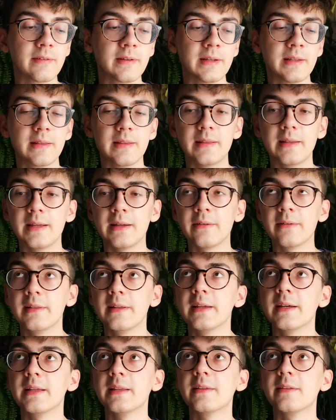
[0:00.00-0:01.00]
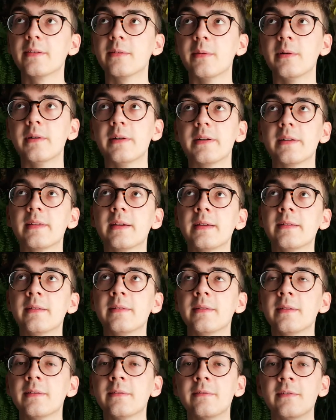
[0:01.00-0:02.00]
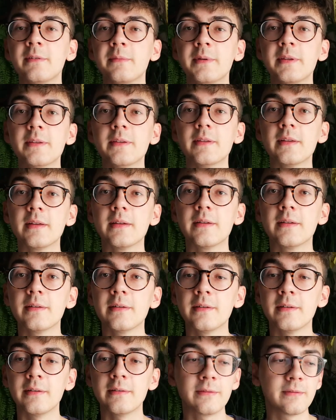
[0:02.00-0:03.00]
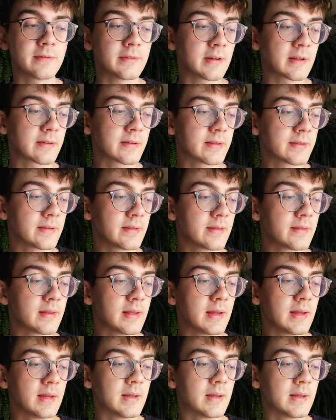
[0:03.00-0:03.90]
and they only had smaller sizes in women's fragrances.